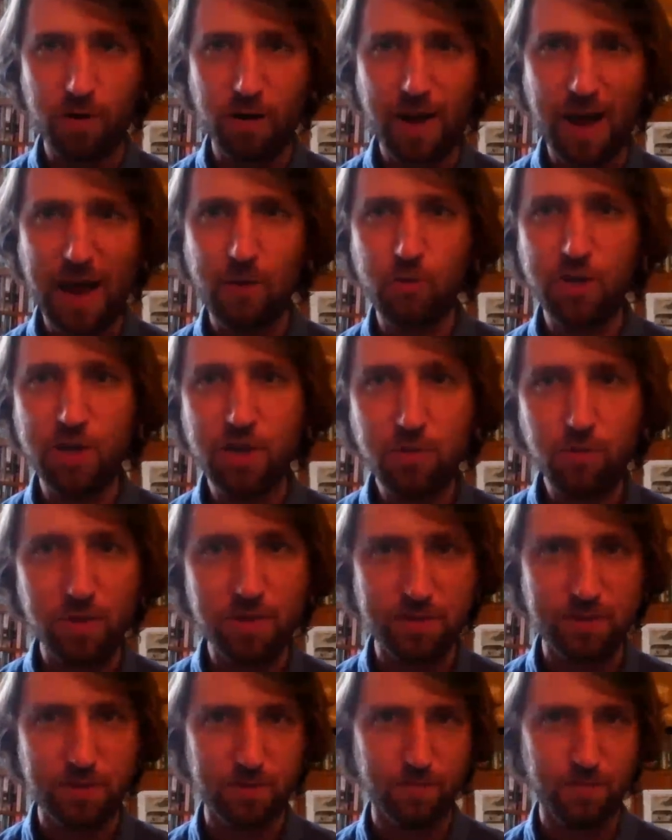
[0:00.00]
how he
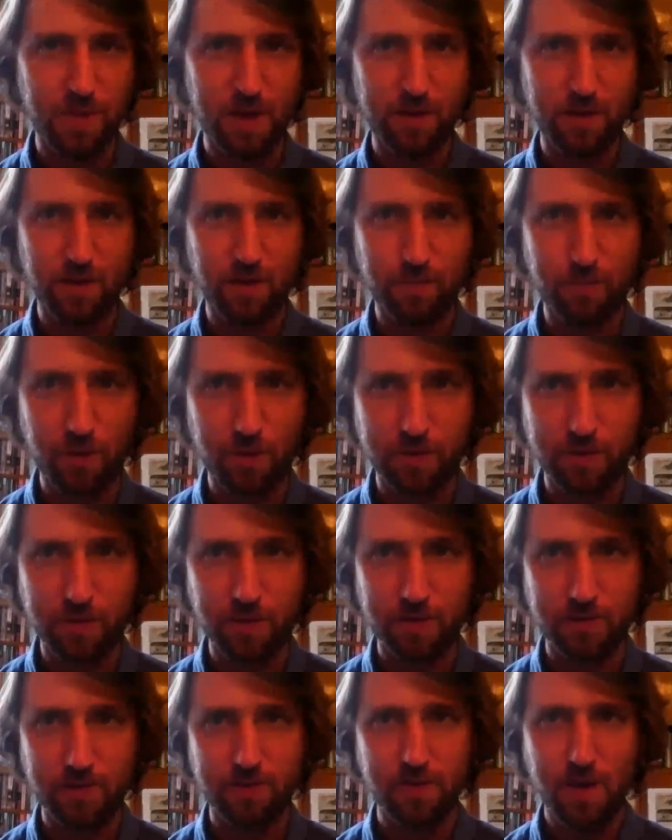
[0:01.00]
was making
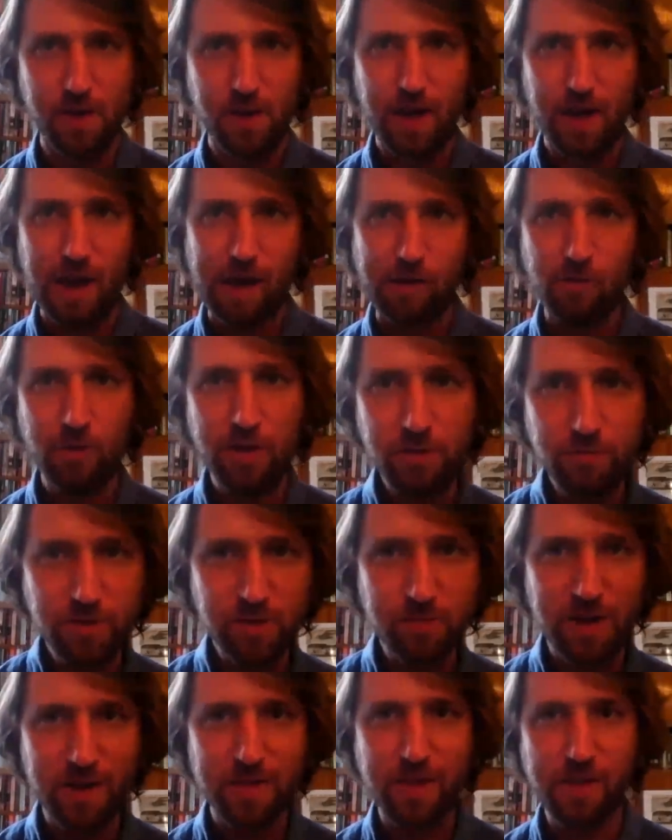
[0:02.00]
politics, how he
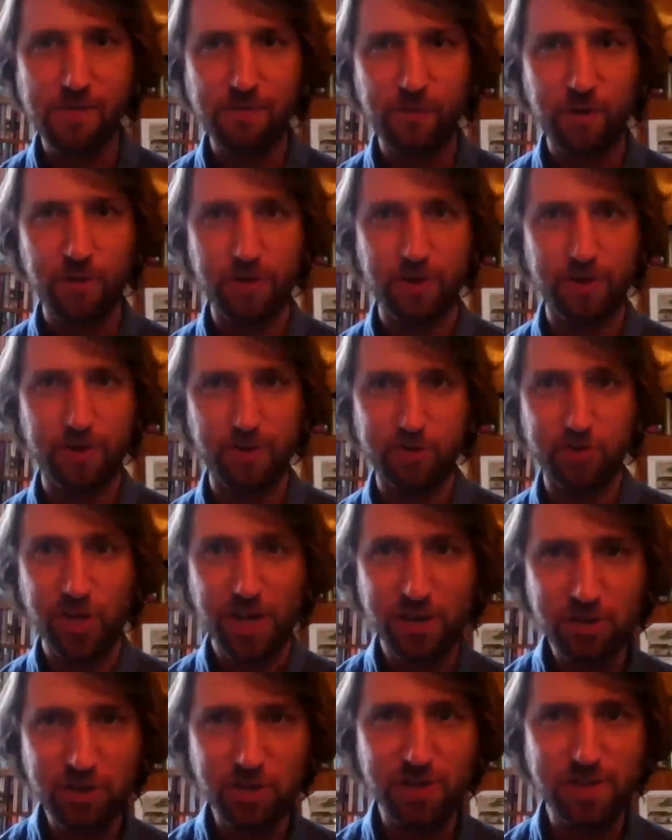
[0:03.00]
was maneuvering,
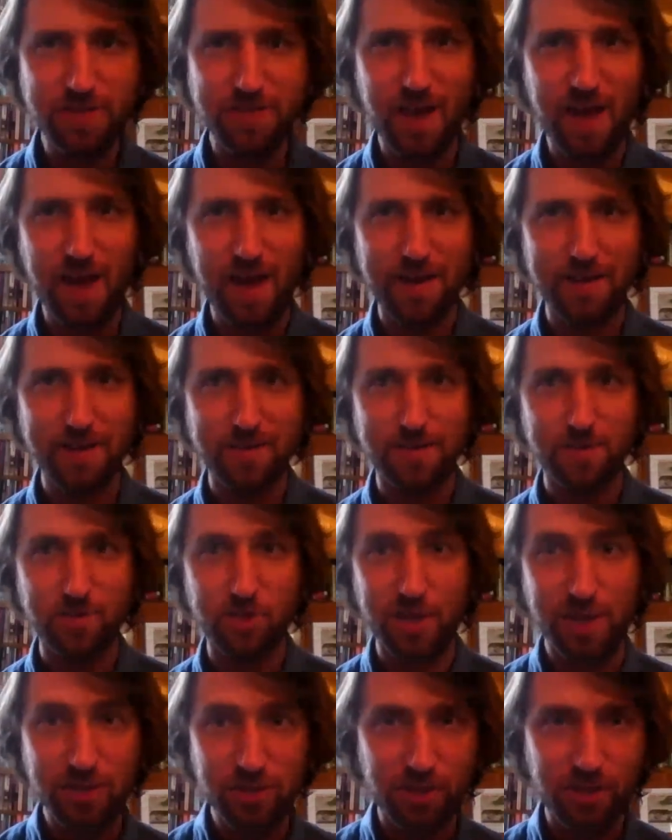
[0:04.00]
changing sides,
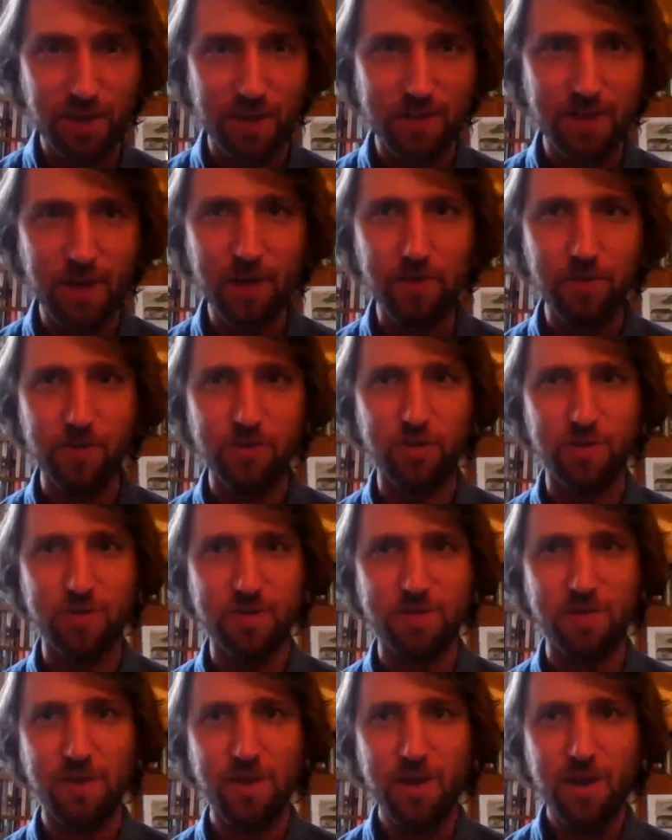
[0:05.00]
changing
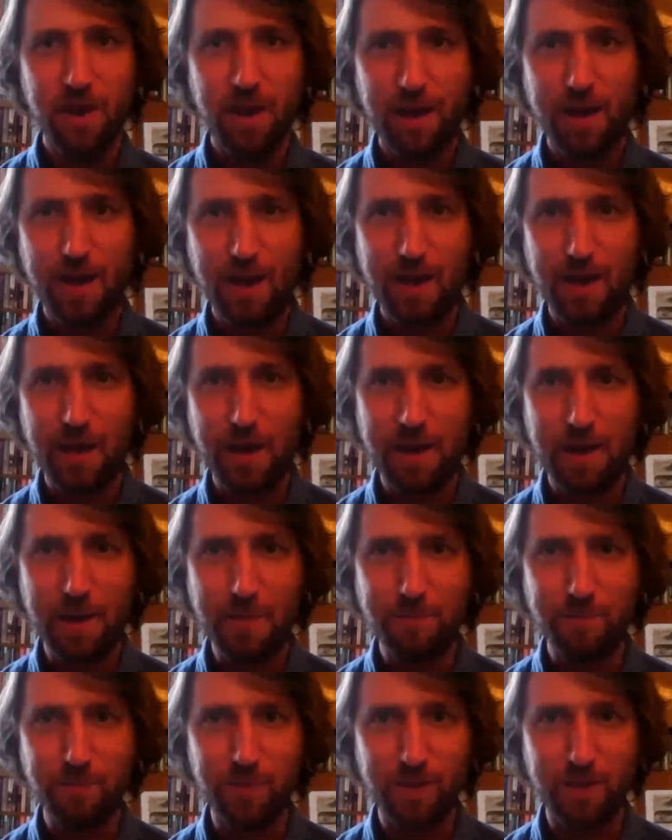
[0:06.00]
ideologies,
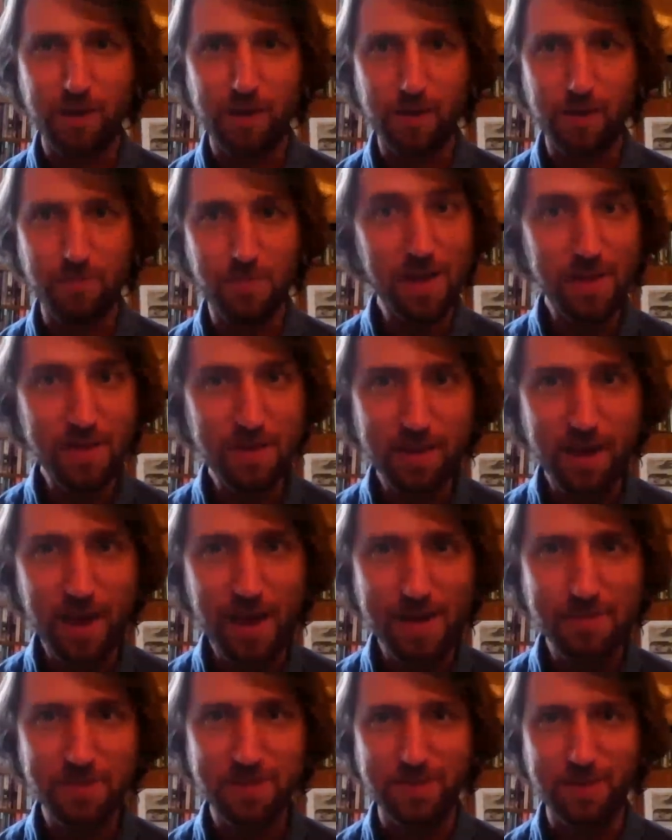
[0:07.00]
many
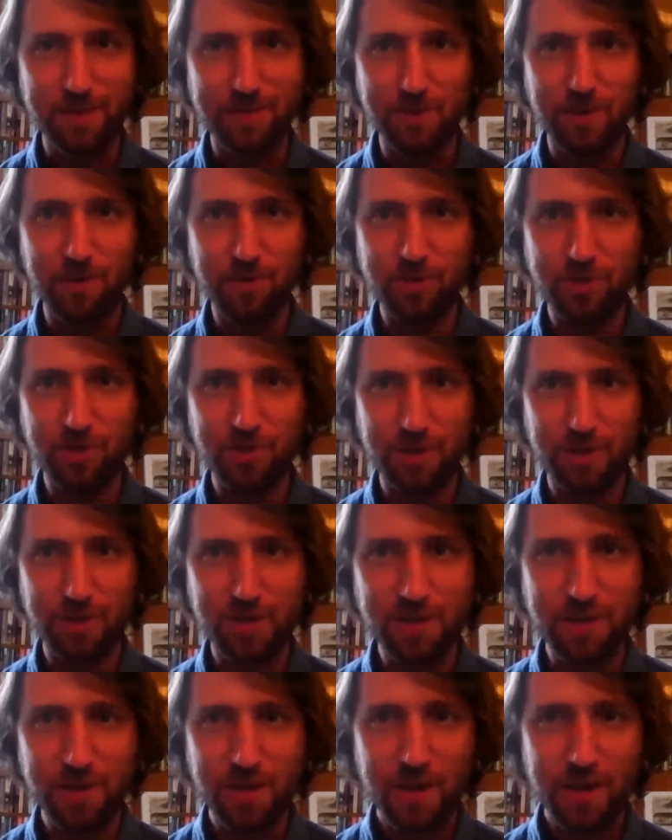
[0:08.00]
times, you know,
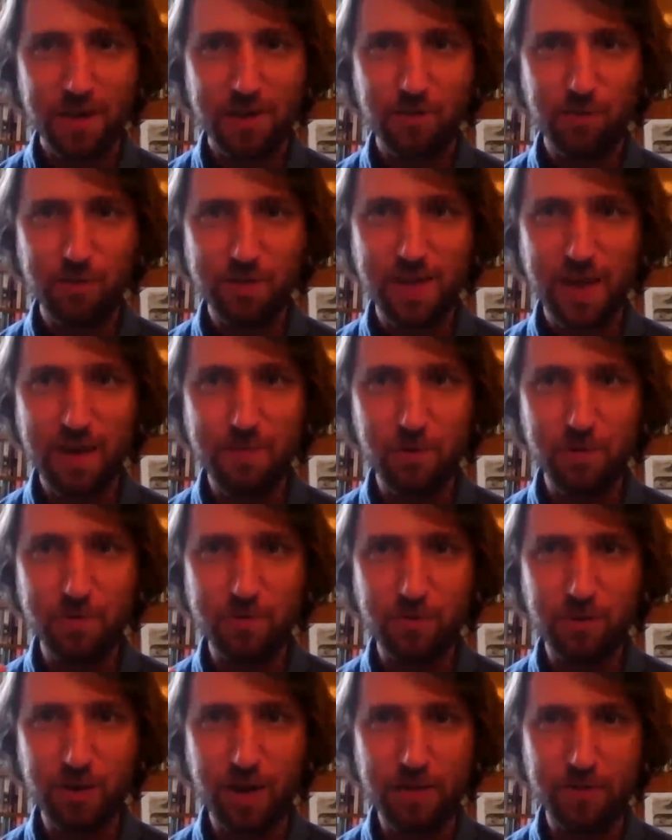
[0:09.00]
he was able
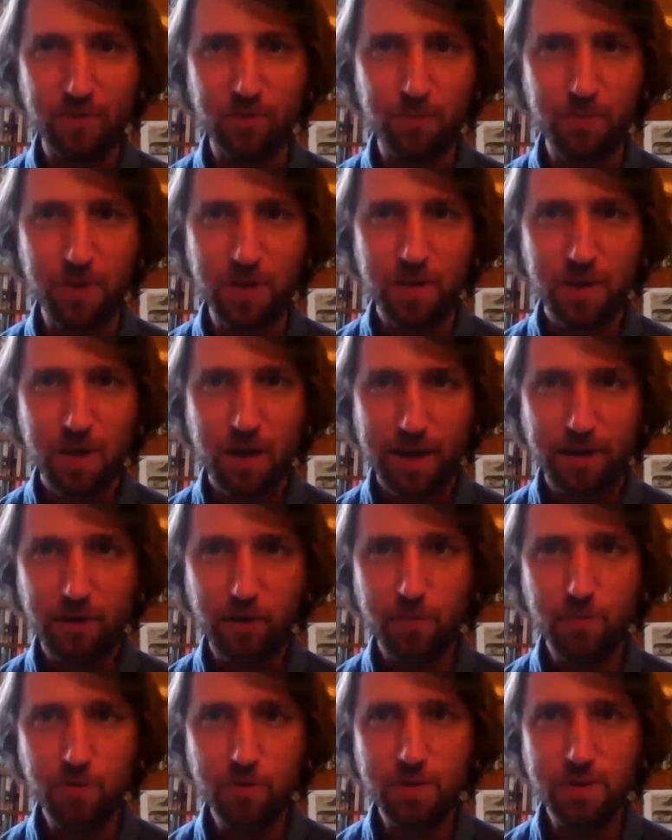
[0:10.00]
to be a
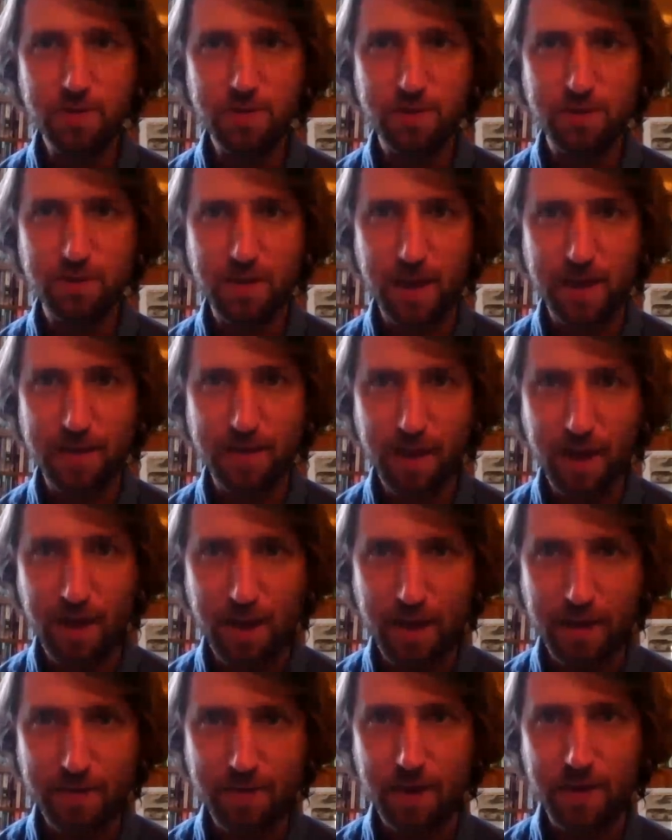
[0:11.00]
communist, then
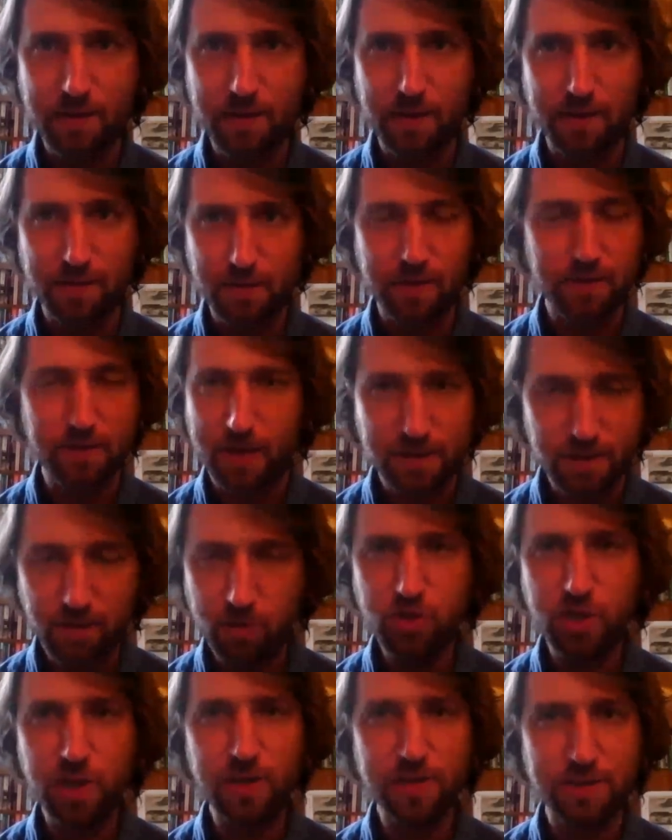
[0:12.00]
a
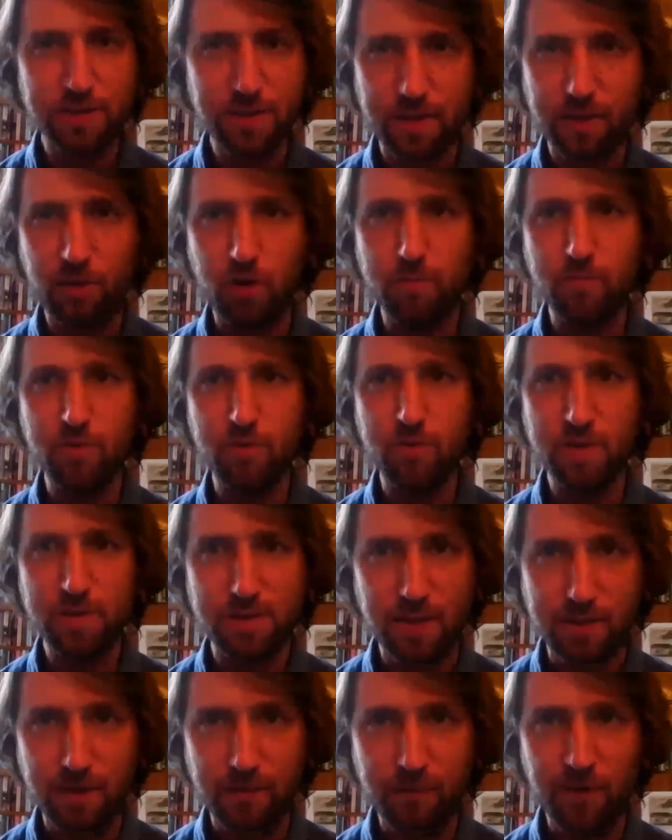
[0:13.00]
socialist, then a
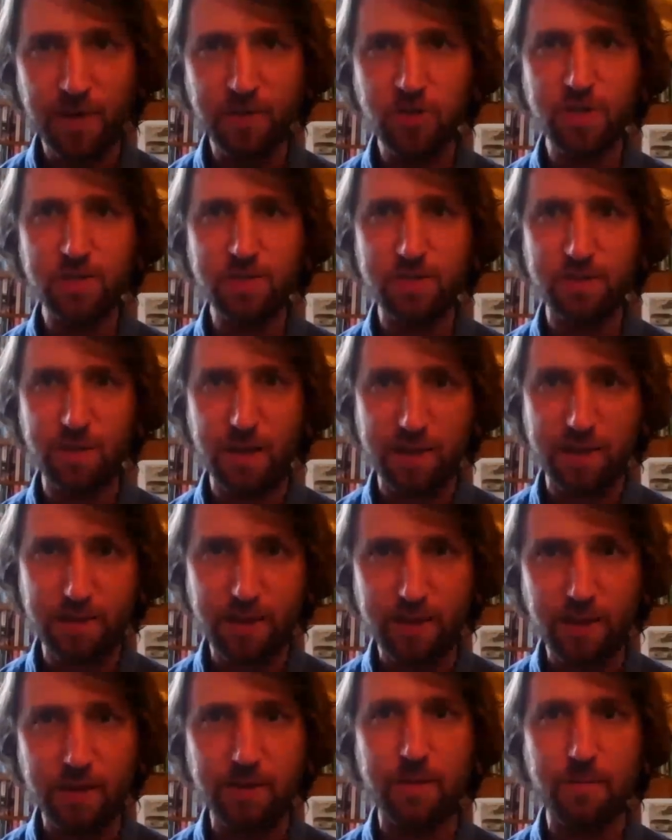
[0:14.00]
communist, then a fascist, and
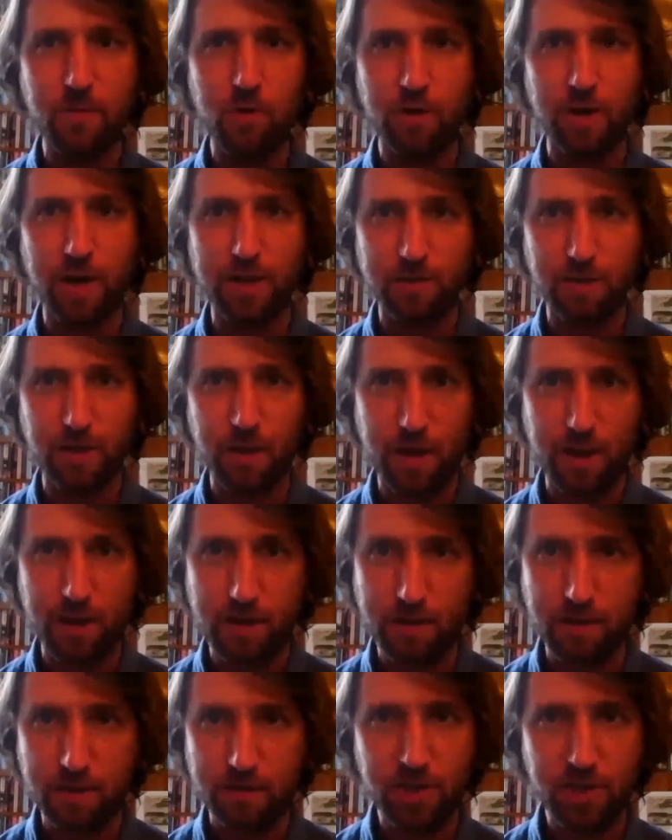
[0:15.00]
then a Democrat
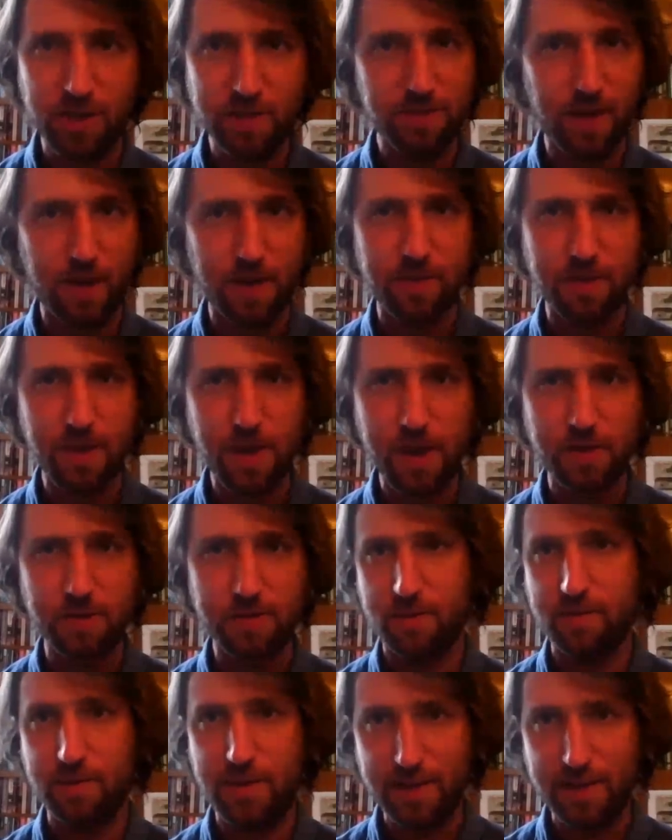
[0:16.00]
in just 8 years.